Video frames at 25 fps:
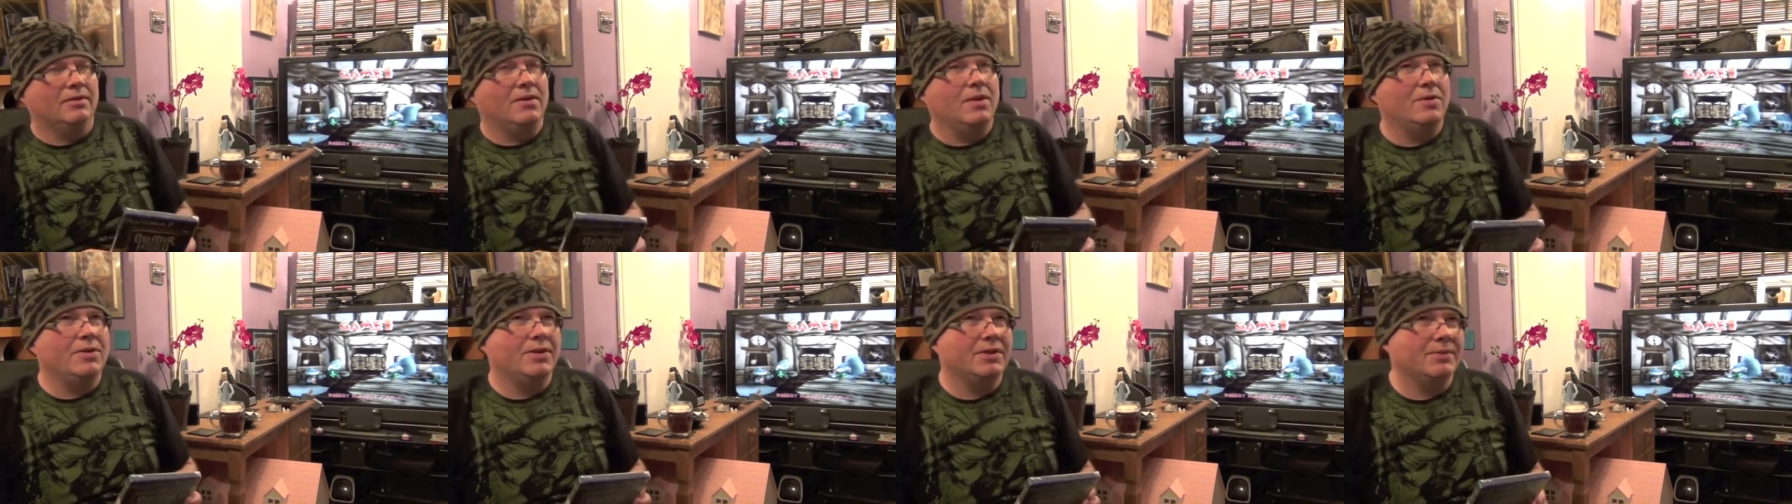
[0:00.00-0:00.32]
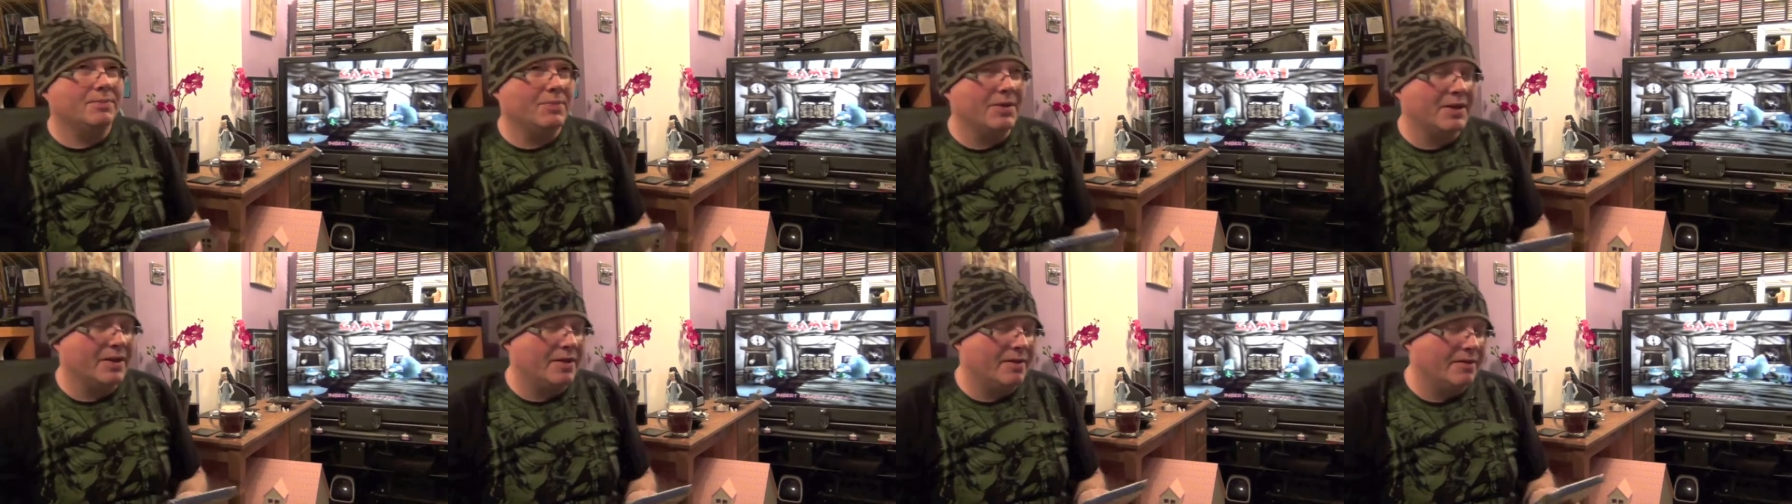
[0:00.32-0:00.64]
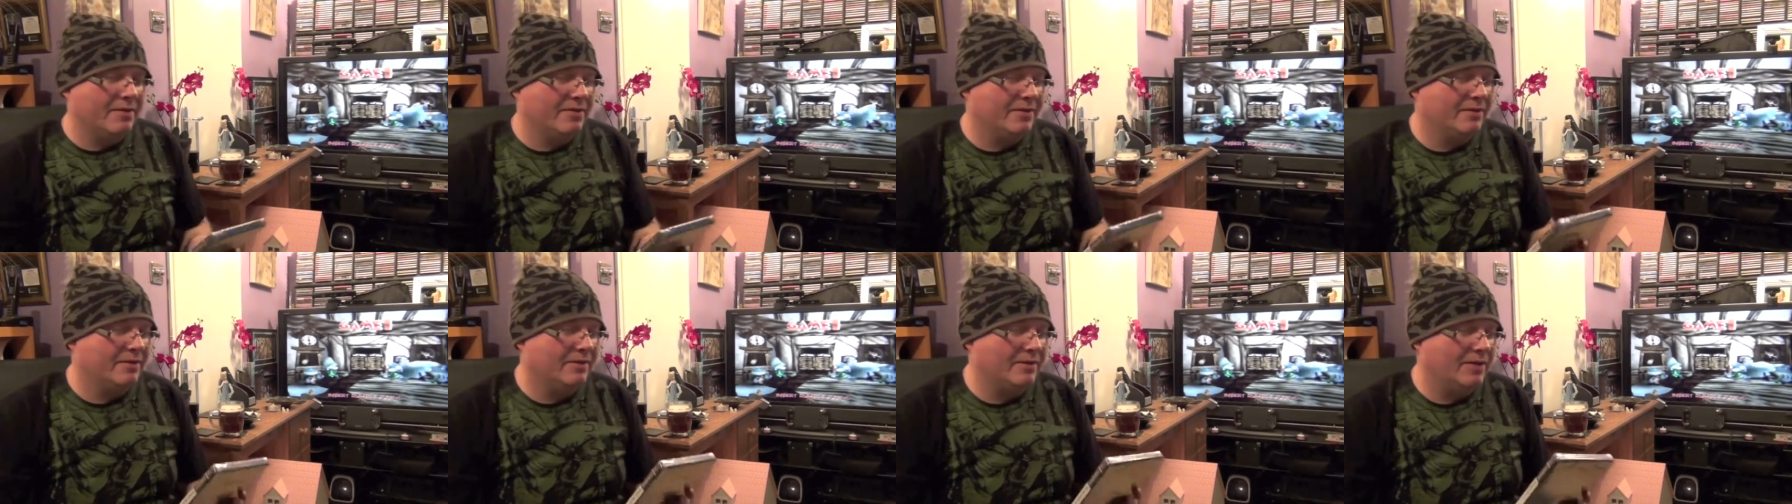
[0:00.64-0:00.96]
Honest
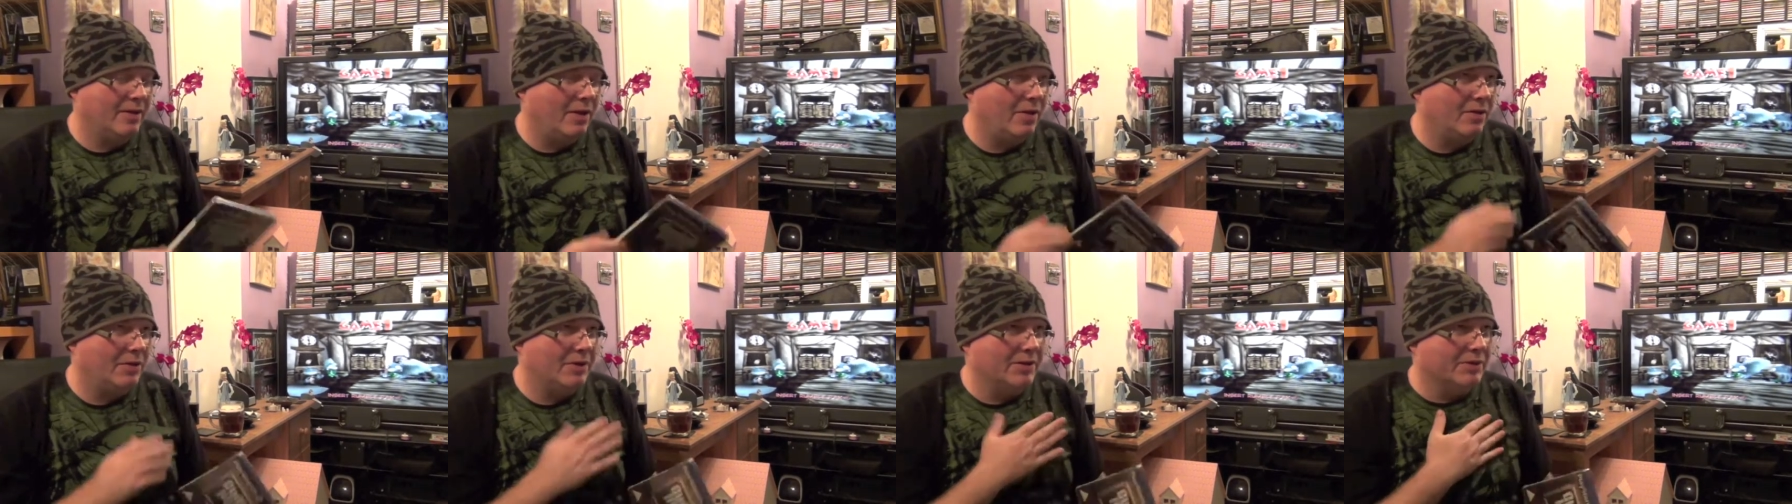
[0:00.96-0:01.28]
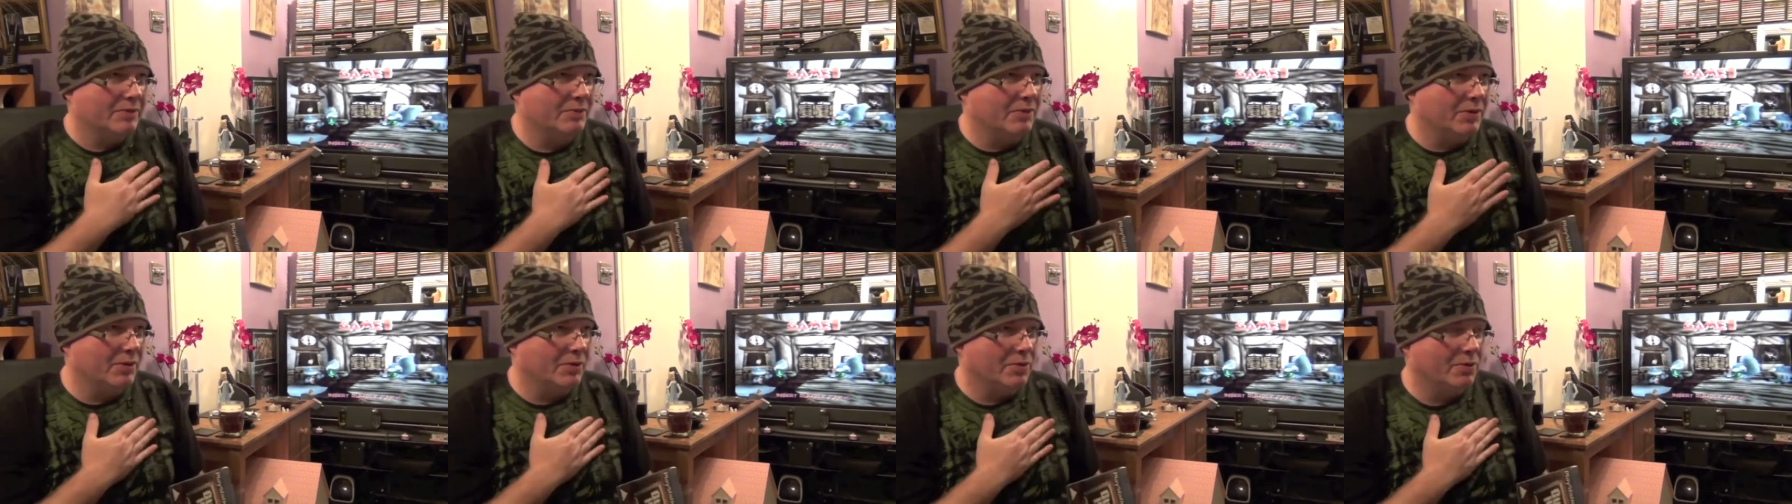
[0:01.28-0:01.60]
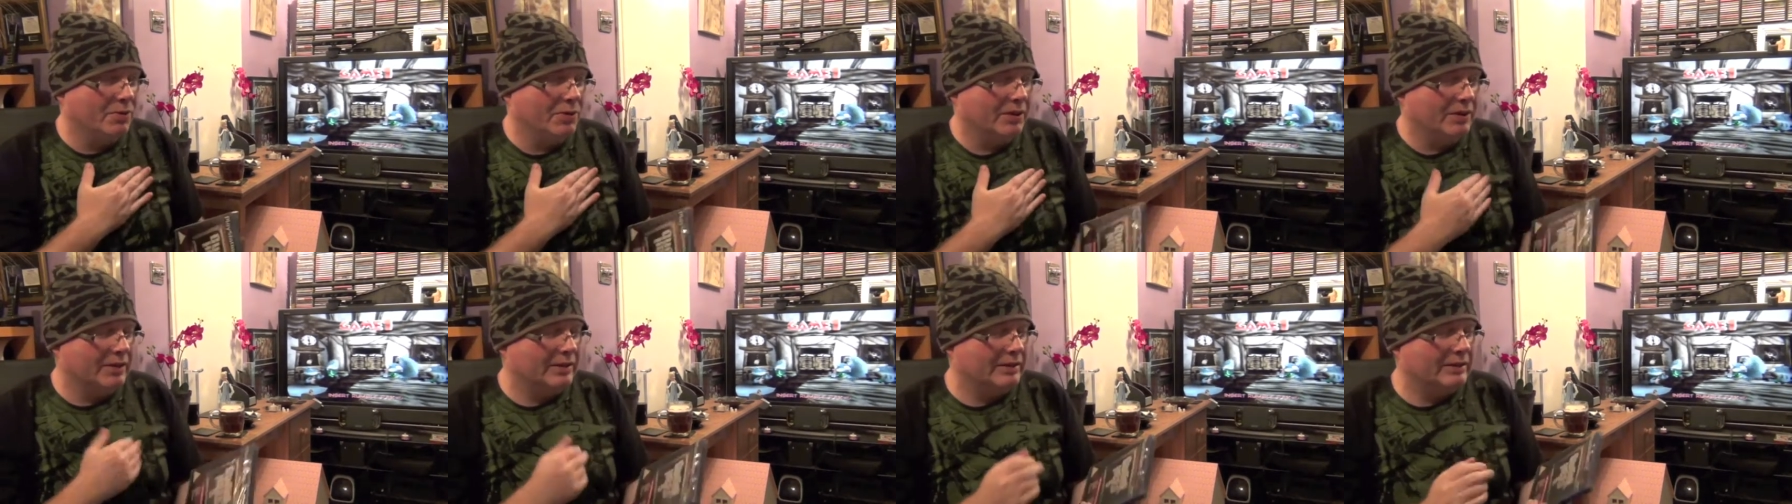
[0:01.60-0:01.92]
McGuff. Honest bund.
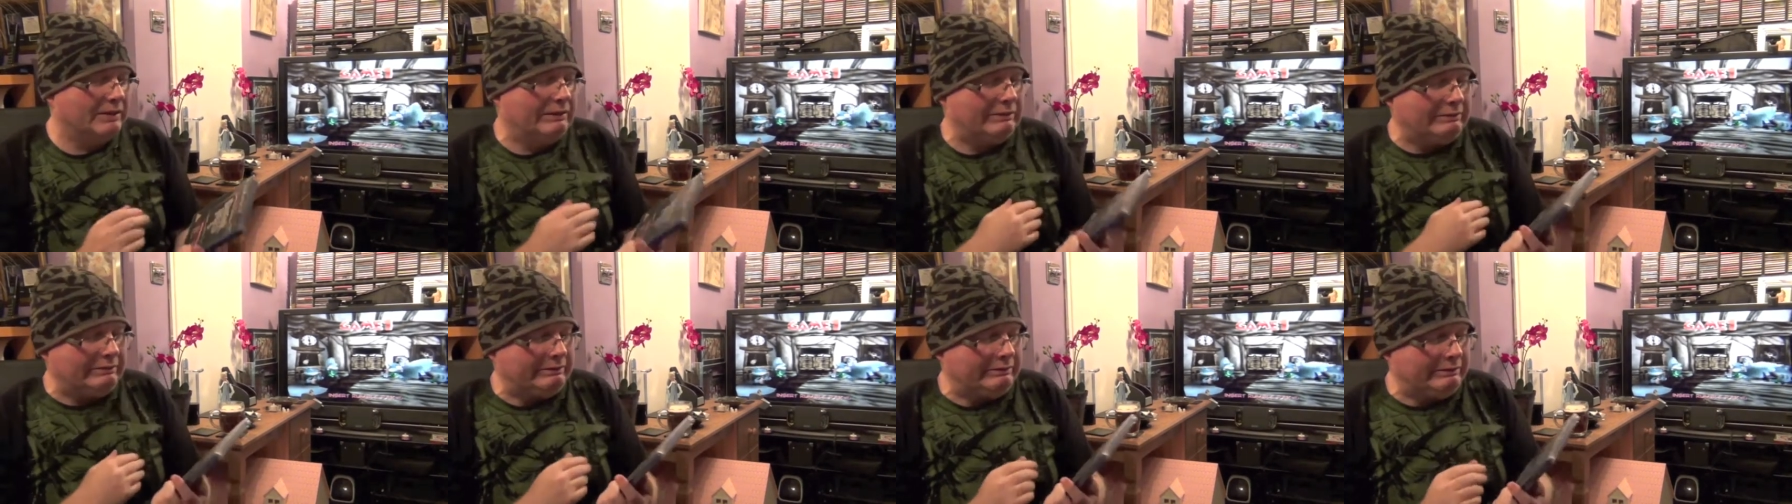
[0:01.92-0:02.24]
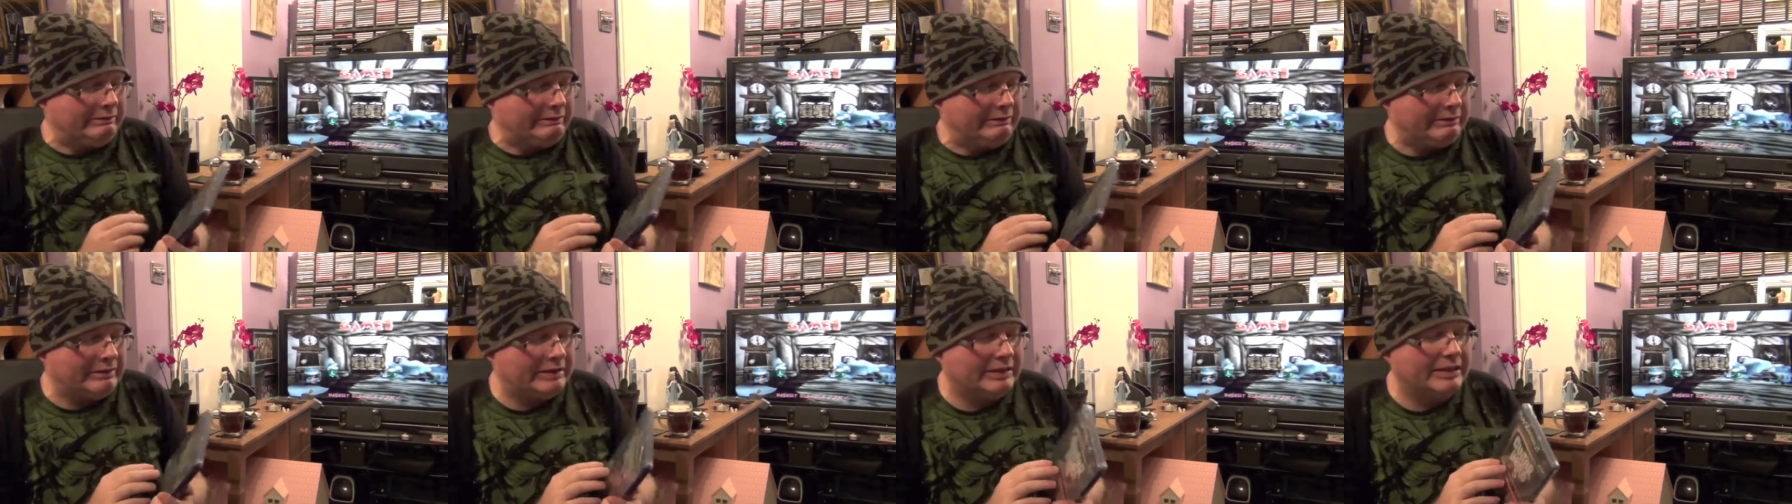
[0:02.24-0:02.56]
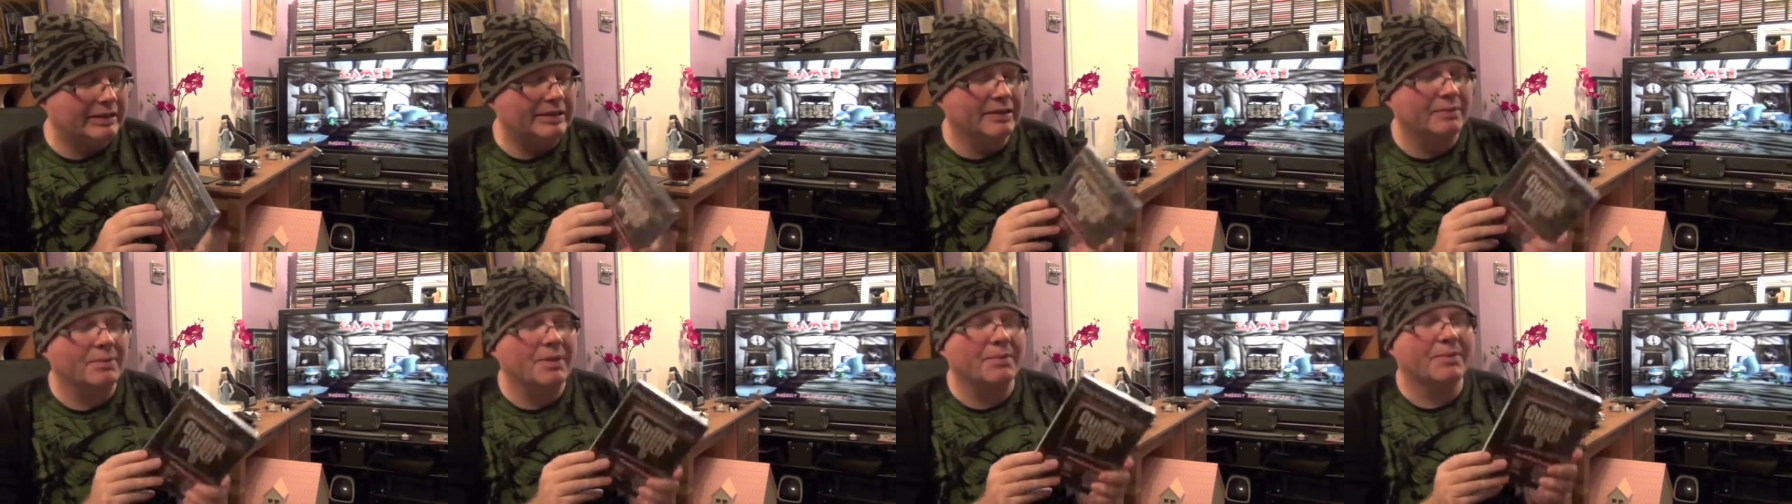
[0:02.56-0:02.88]
I